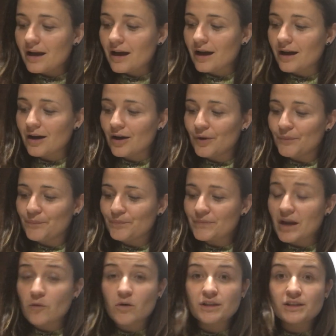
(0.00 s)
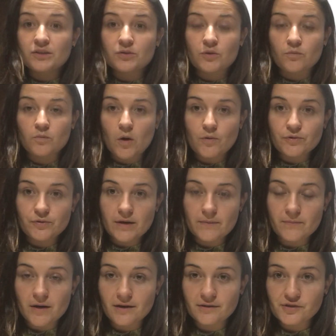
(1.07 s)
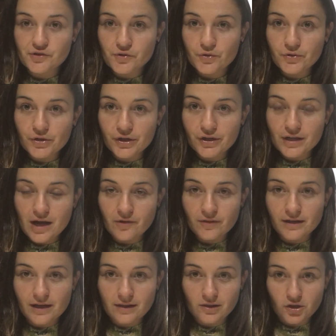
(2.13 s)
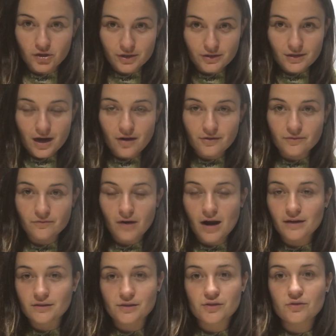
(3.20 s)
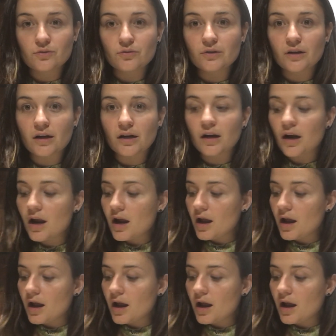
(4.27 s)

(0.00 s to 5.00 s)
I want to do a road trip on a scooter now that I learned how to ride a scooter,